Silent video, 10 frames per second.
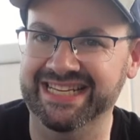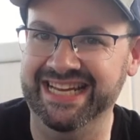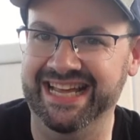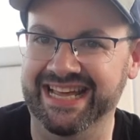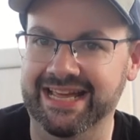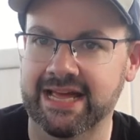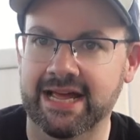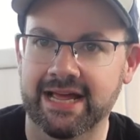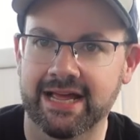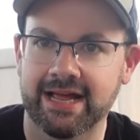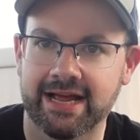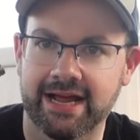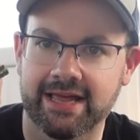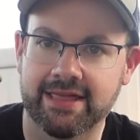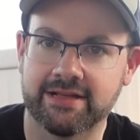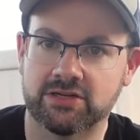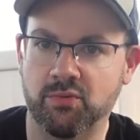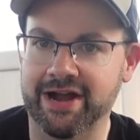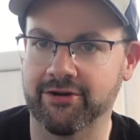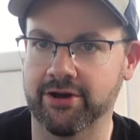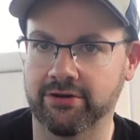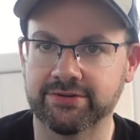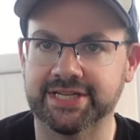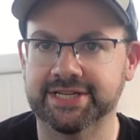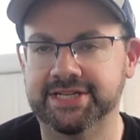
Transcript: tea, and then there's weirdos.